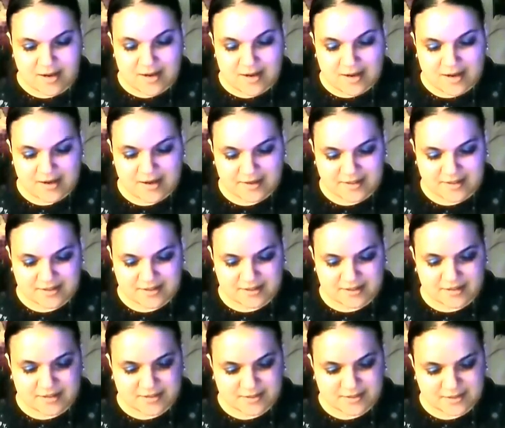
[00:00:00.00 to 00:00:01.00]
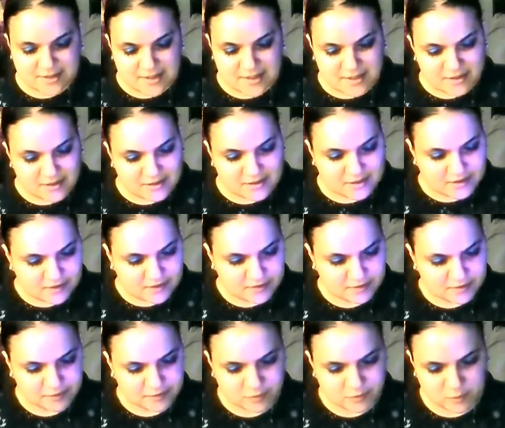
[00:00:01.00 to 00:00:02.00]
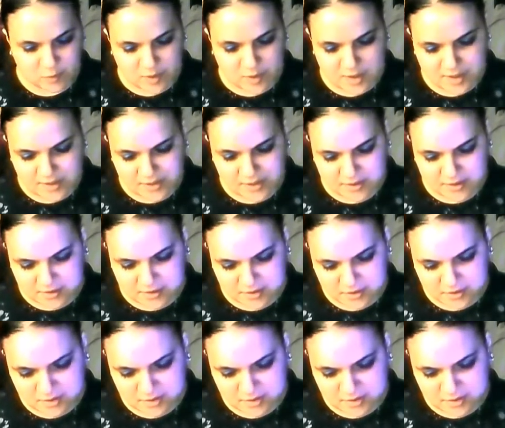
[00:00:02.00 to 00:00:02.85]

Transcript: I already did this scene. 1,